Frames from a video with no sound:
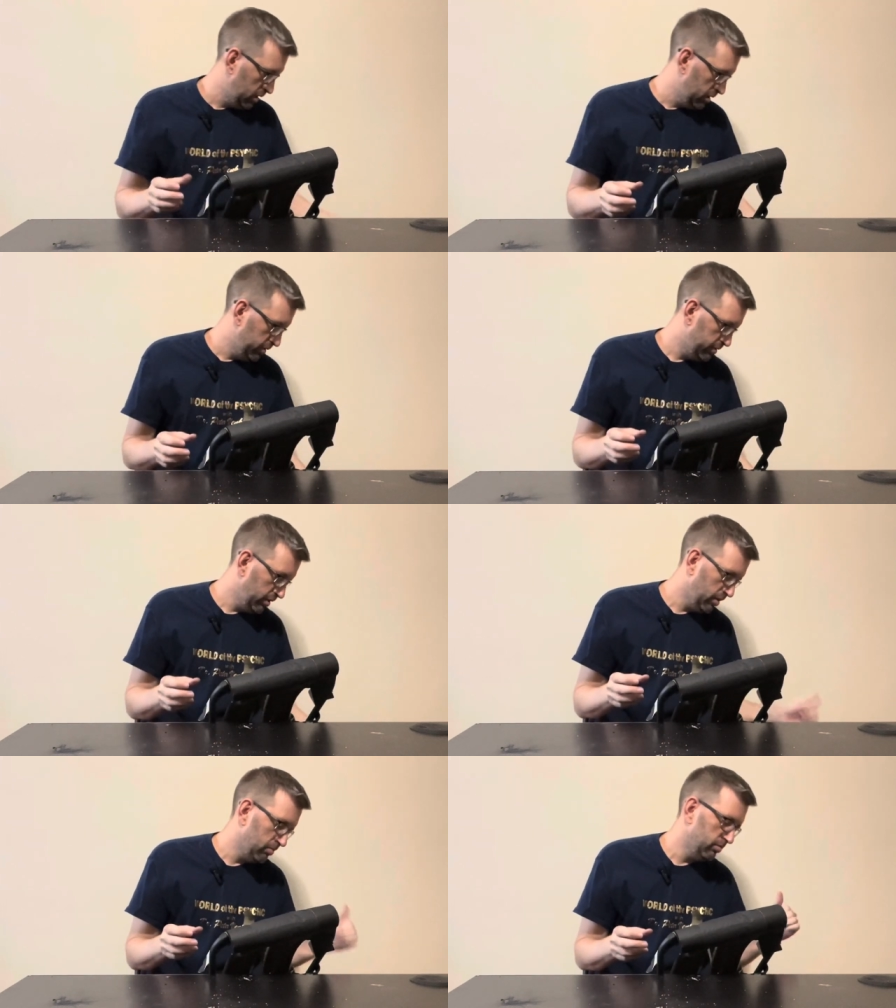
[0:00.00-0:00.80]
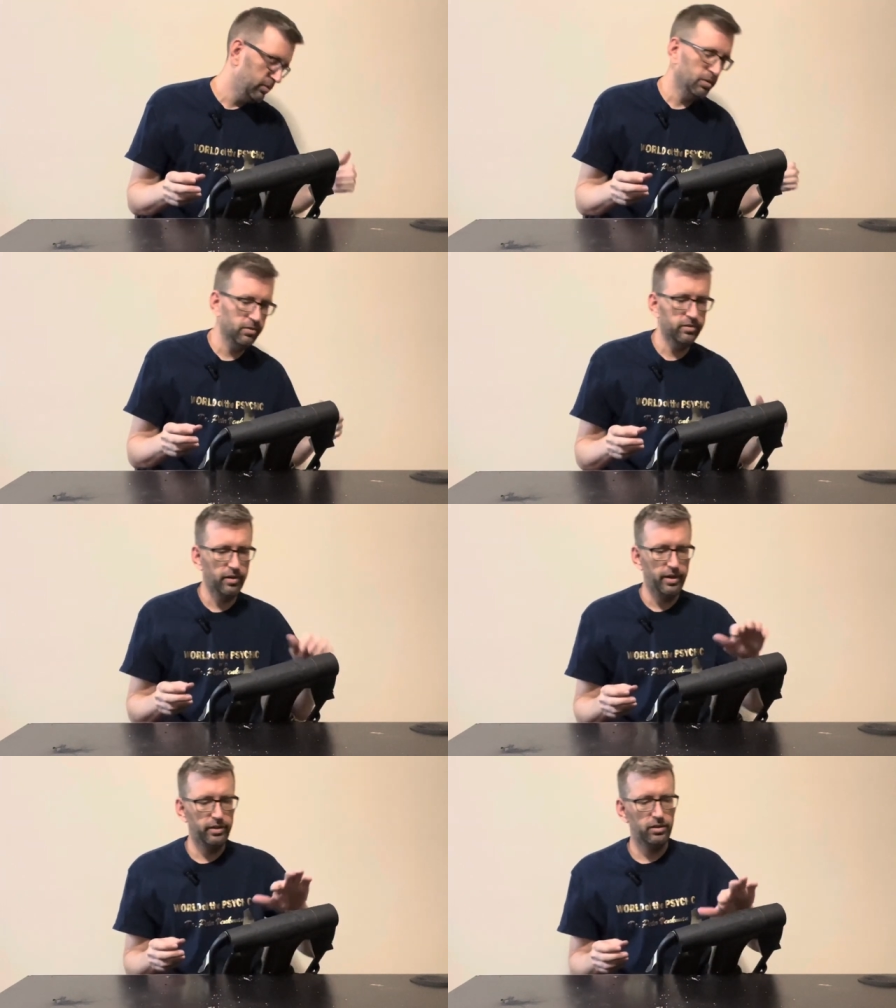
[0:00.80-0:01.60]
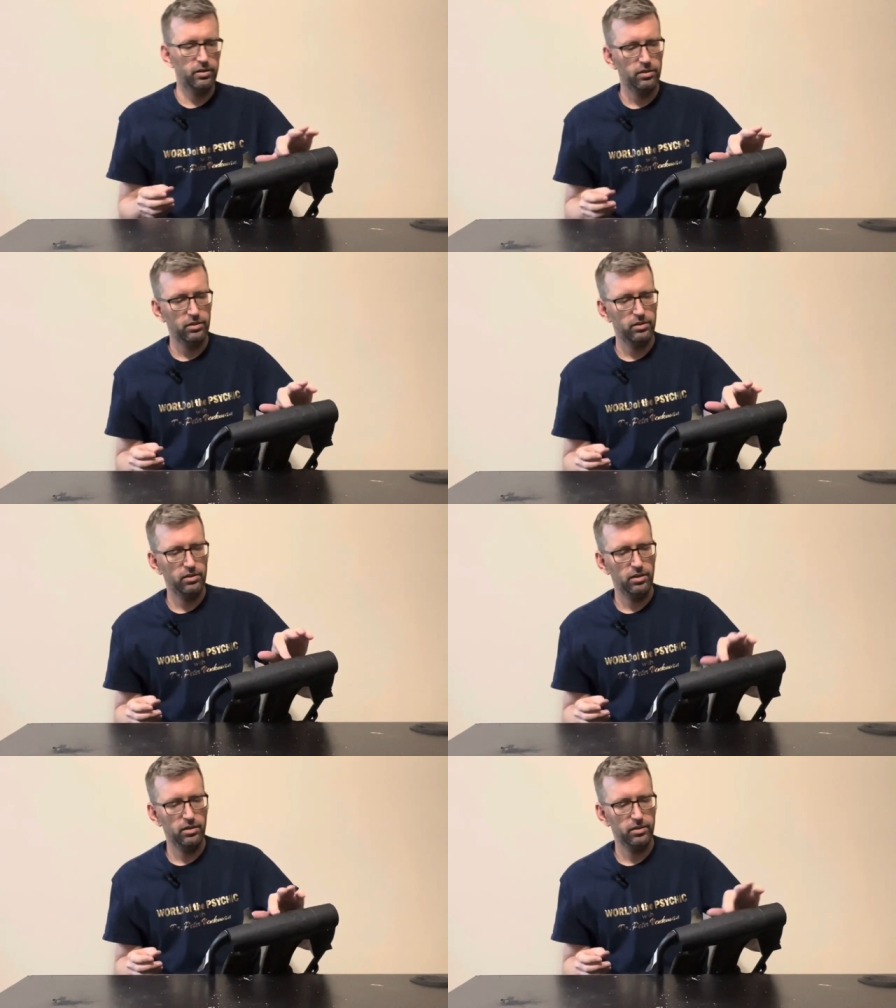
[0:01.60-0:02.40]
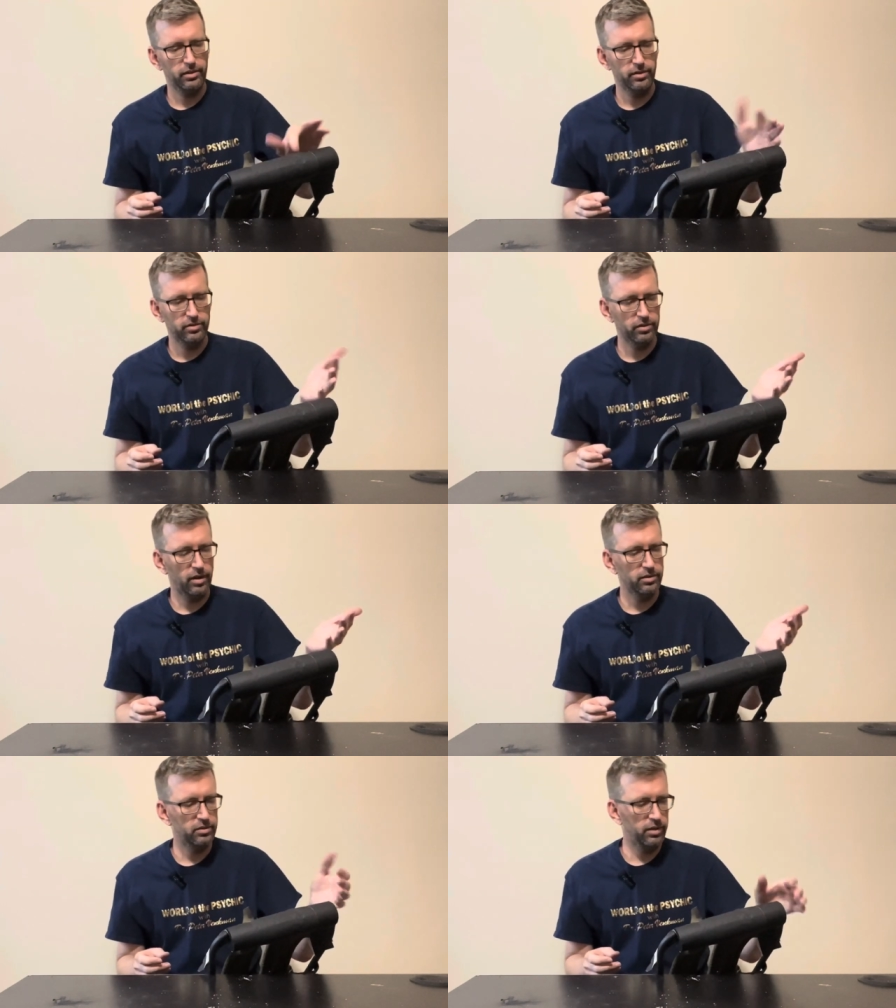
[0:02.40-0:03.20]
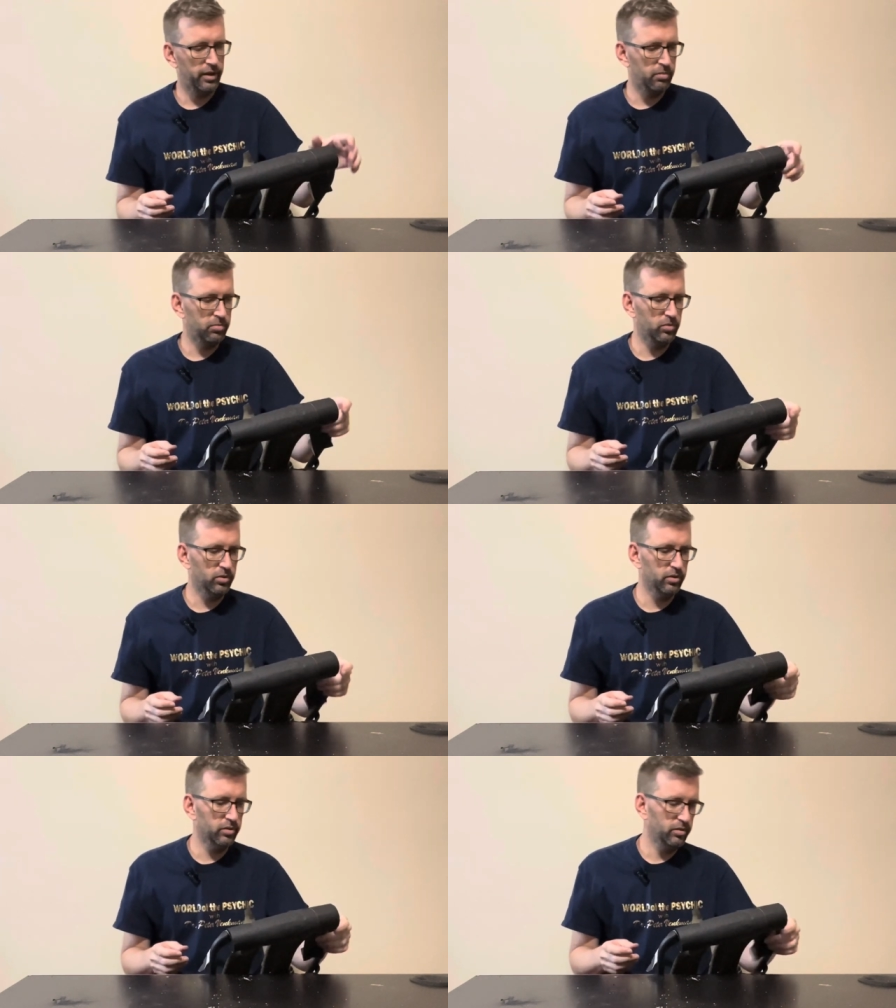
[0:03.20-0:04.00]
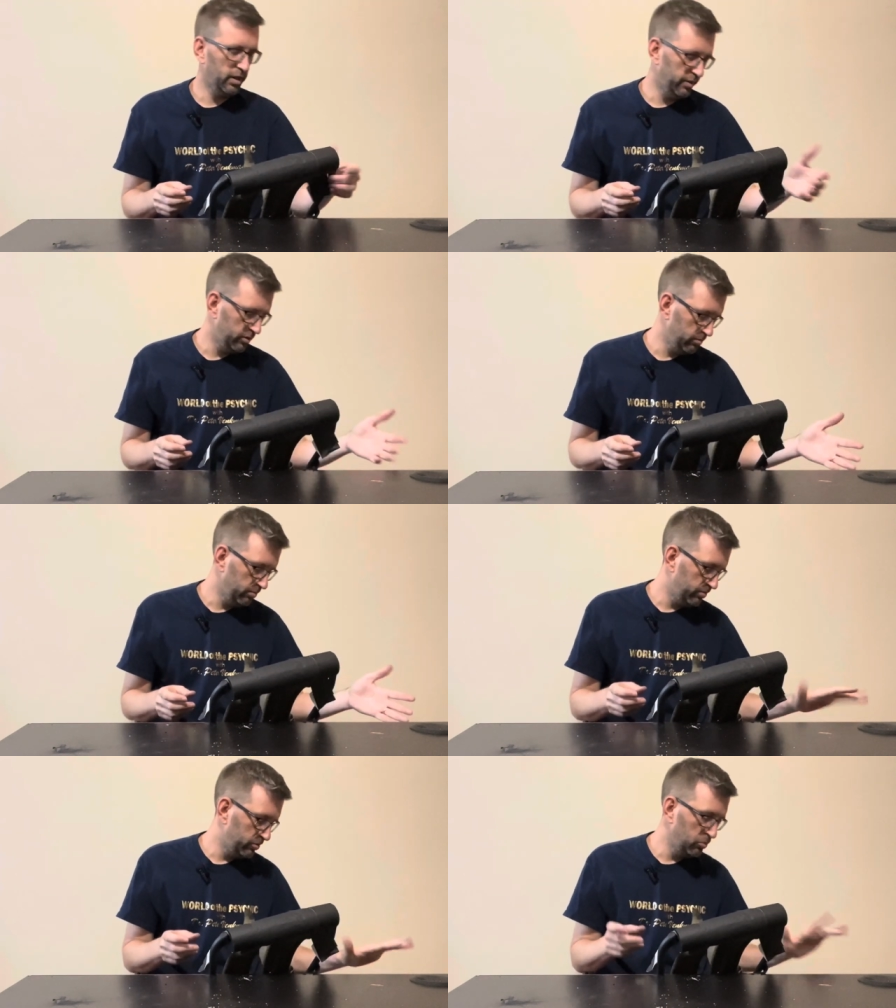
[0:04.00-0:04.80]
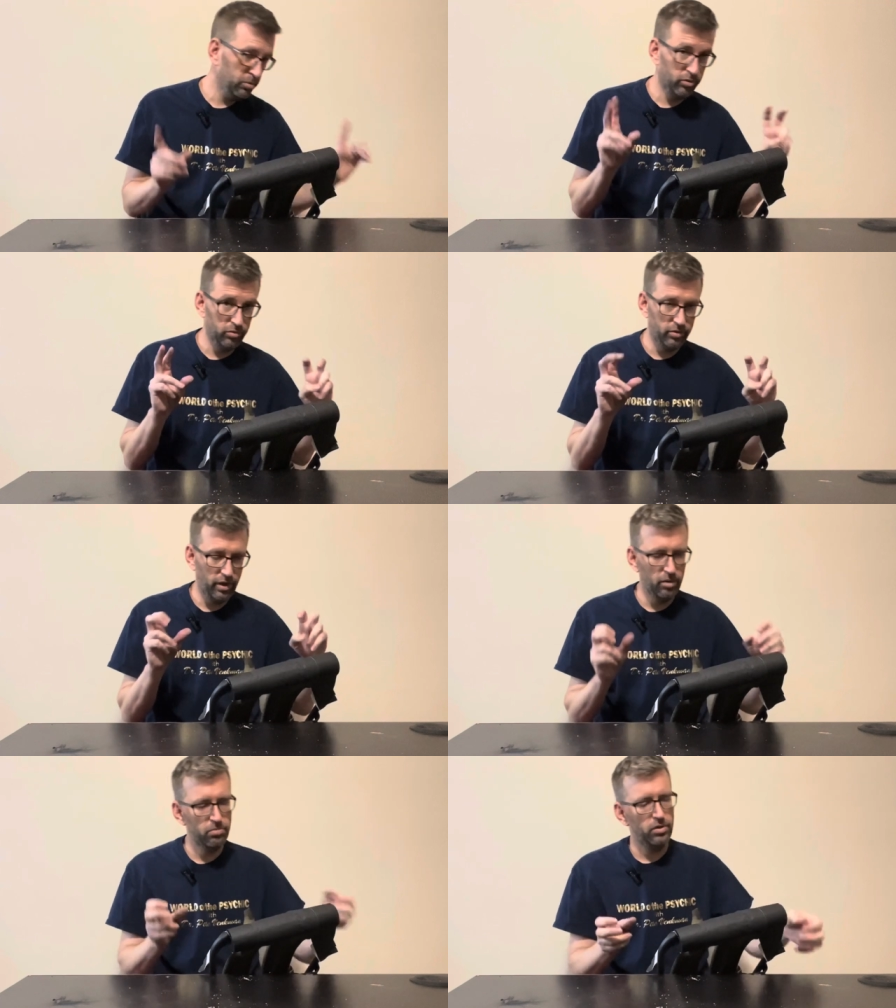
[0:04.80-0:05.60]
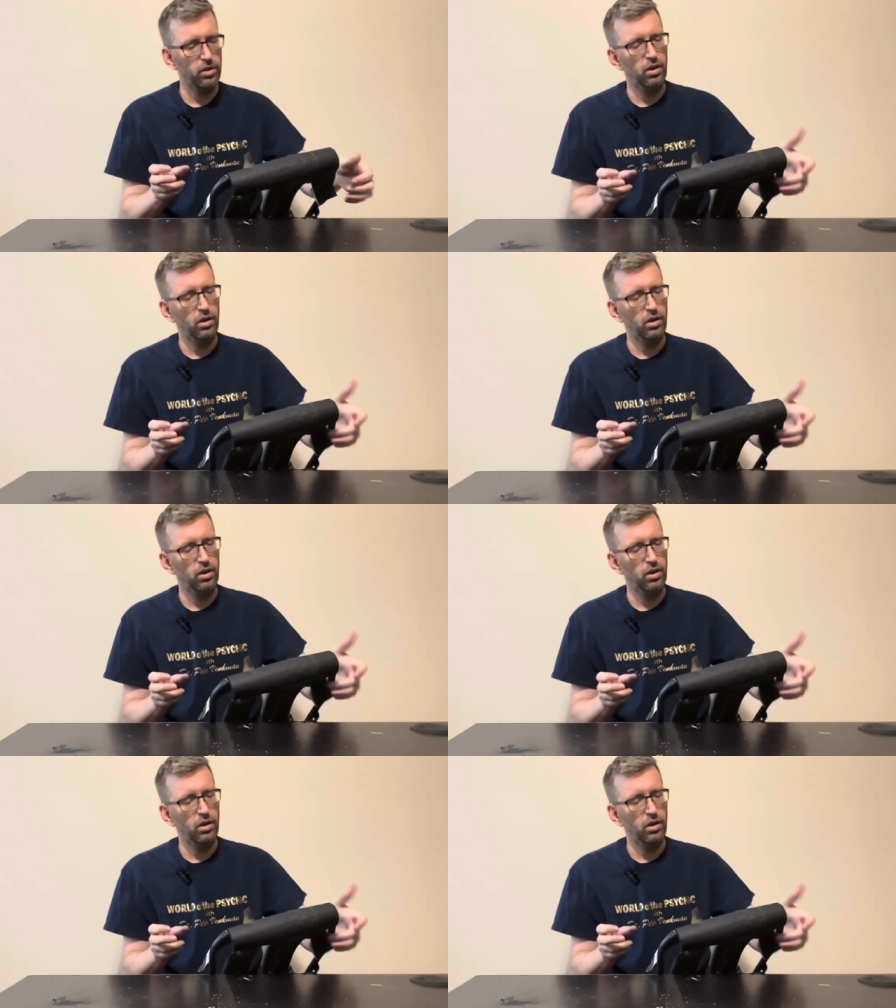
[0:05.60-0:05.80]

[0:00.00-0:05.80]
some double-sided uh, kind of scotch tape or I have some super glue tape